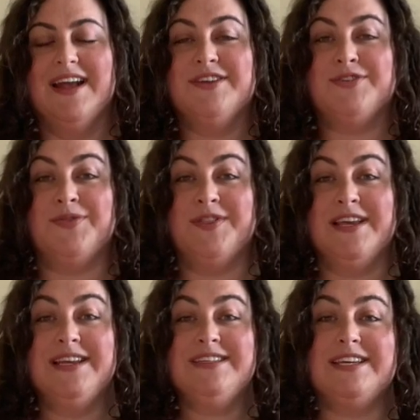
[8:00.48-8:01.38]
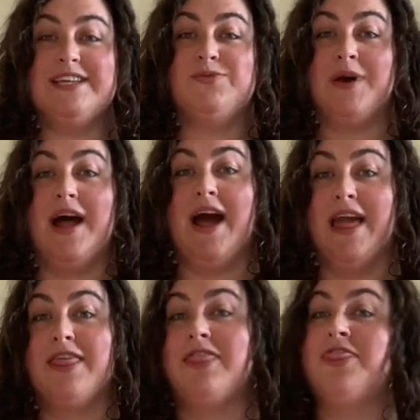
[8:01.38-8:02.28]
So this is what
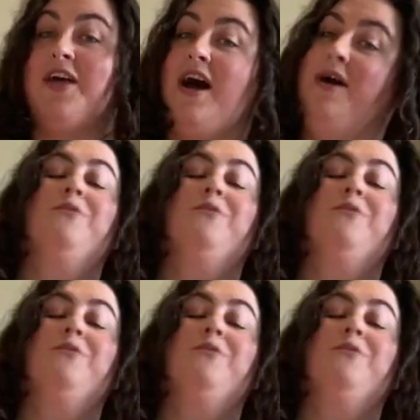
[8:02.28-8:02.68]
I thought